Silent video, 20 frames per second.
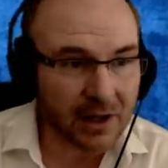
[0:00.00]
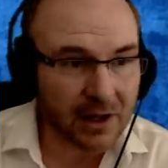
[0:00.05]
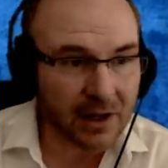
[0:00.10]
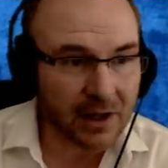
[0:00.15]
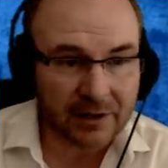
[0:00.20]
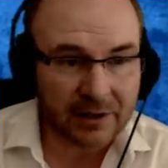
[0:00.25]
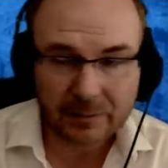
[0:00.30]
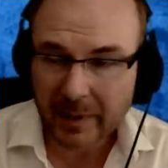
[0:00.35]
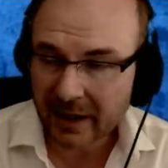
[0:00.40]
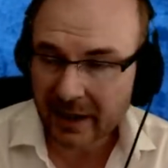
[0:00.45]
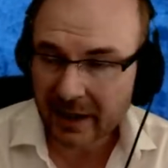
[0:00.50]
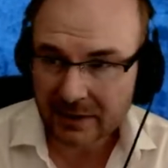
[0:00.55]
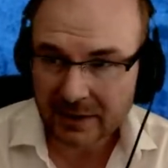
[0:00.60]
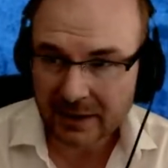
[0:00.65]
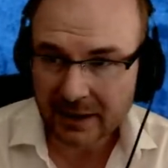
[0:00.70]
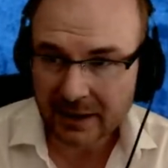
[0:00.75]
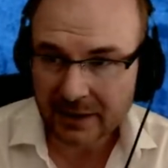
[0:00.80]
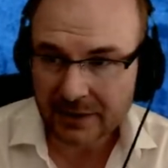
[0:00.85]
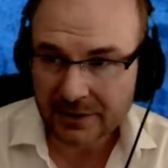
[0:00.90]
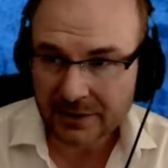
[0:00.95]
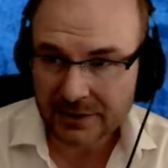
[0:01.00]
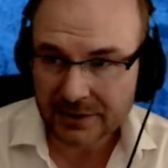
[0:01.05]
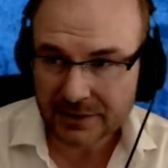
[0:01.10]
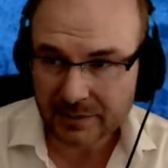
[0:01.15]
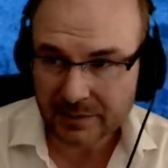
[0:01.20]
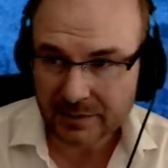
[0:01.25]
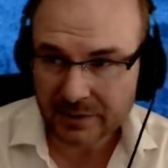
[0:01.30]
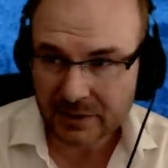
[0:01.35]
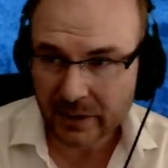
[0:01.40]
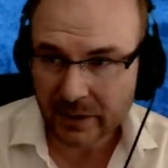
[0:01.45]
lot of parallels
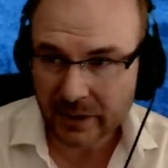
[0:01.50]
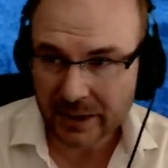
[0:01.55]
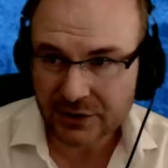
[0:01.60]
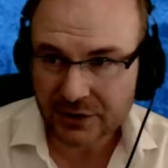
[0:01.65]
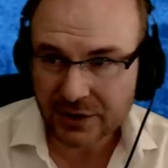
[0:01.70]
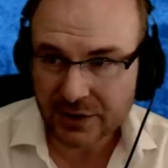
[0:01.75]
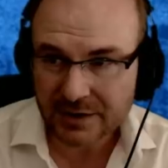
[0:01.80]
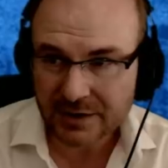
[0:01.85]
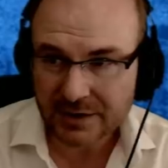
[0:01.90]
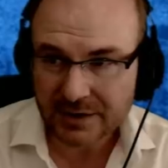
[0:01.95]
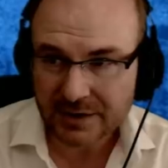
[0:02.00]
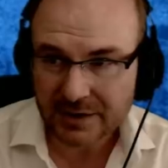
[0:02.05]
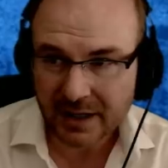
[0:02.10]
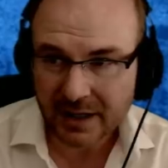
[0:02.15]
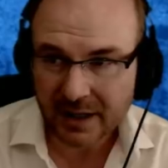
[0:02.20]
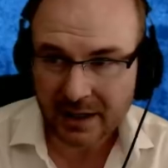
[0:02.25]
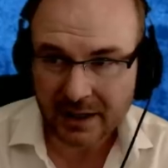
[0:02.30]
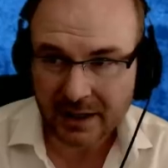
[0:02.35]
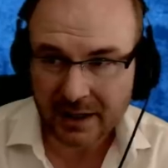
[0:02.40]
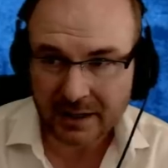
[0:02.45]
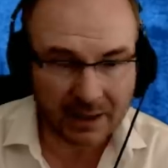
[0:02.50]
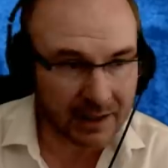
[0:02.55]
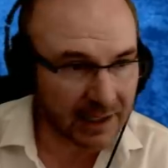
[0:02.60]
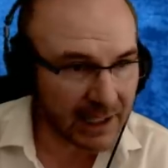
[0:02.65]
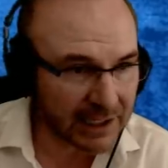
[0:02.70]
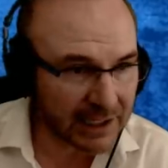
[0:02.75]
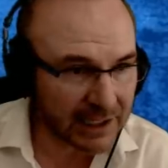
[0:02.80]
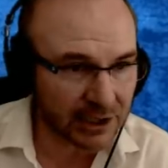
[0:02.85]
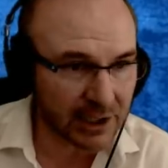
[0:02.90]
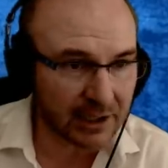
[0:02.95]
between Jesus and
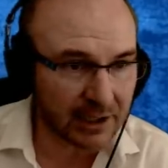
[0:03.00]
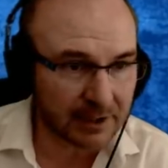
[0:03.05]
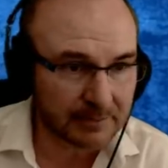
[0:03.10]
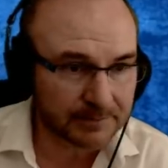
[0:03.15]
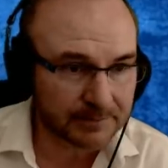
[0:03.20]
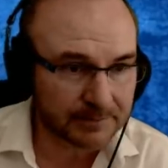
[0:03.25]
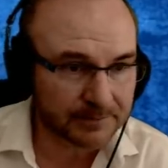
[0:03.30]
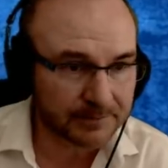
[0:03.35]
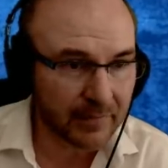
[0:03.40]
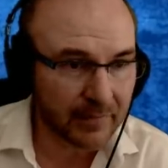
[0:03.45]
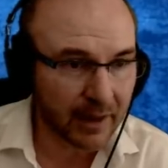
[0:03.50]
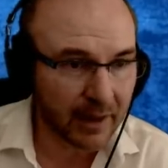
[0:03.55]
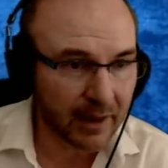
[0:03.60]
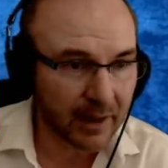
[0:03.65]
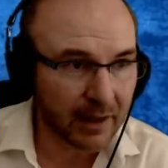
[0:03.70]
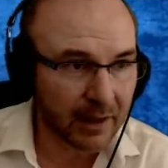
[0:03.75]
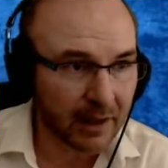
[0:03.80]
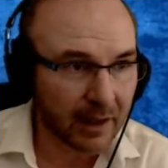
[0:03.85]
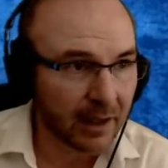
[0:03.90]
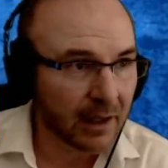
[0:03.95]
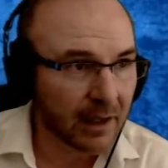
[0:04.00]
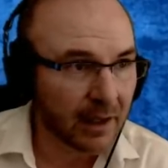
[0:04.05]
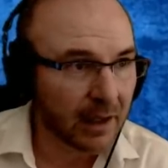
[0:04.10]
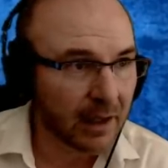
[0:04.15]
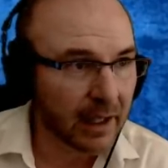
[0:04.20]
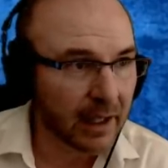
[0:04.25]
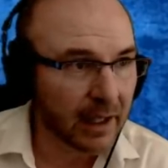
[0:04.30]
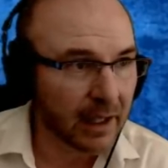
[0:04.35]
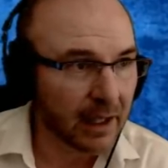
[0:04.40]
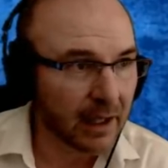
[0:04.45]
Elisha,
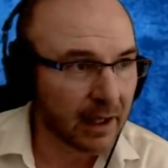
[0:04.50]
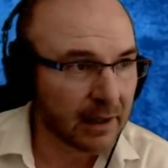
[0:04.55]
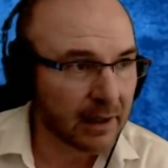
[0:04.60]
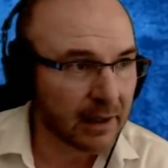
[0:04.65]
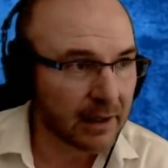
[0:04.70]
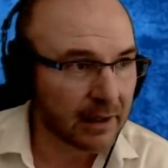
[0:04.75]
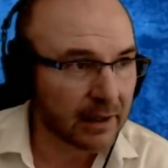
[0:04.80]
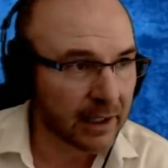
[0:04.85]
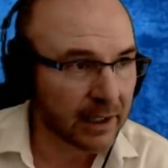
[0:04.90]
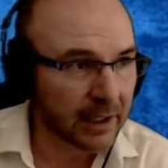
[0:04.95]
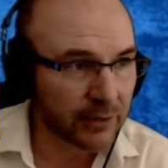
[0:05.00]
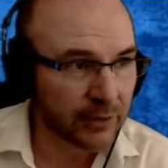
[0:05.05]
uh, and